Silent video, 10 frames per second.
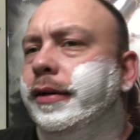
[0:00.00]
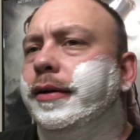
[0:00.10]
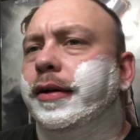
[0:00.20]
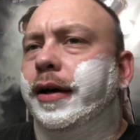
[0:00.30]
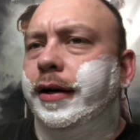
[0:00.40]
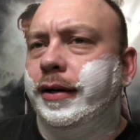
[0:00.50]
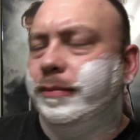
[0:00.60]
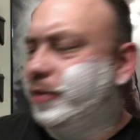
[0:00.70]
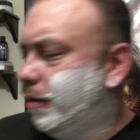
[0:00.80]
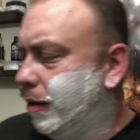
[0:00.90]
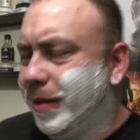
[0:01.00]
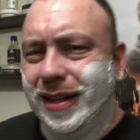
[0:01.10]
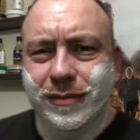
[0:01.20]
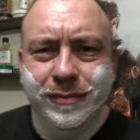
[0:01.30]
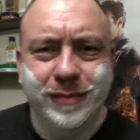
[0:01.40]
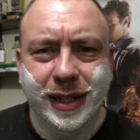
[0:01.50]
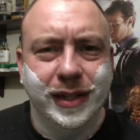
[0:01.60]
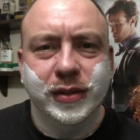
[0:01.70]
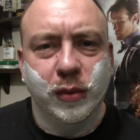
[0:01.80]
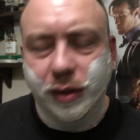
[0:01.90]
I'm sure I'll make at
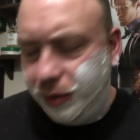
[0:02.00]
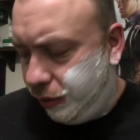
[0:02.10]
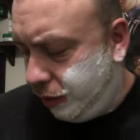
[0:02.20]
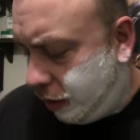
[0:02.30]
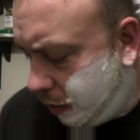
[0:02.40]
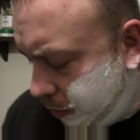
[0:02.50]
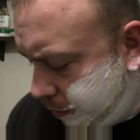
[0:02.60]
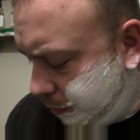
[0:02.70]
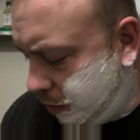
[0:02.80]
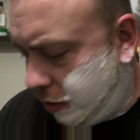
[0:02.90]
least one or two of y'all.